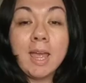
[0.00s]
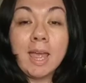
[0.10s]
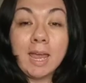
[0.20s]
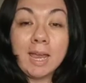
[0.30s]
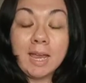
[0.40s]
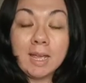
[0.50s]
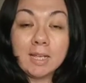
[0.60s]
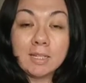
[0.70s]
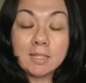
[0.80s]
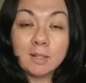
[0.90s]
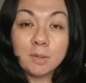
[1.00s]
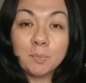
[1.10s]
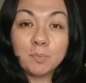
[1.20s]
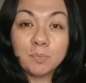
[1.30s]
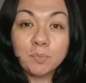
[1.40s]
And,
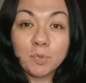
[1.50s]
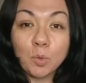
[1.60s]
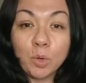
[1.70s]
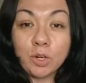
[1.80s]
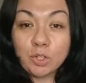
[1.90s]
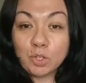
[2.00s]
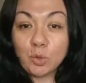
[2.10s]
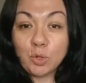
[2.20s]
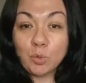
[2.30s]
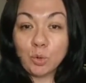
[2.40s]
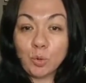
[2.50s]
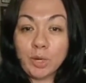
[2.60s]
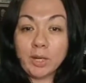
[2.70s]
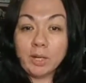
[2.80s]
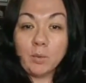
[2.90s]
um, wanted to show you real
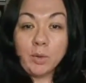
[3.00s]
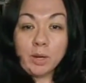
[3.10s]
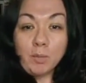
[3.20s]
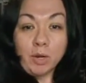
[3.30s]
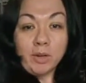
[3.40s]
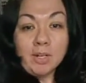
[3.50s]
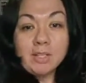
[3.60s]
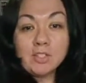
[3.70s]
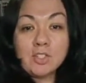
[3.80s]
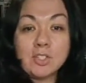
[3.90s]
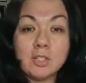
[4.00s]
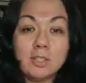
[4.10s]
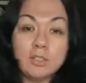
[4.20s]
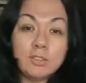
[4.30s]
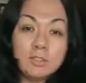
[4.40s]
quick what I'm wearing. It's just a
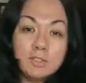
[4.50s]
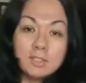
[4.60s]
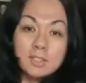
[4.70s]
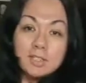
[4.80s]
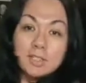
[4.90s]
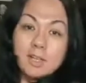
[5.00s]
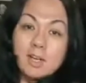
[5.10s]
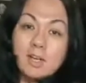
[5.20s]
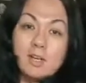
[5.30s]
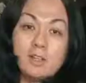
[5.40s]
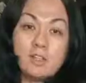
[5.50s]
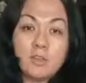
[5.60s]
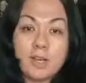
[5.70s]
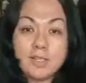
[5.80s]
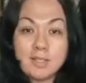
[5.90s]
little uh,
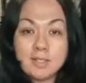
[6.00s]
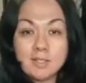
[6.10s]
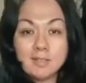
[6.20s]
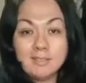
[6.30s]
dress.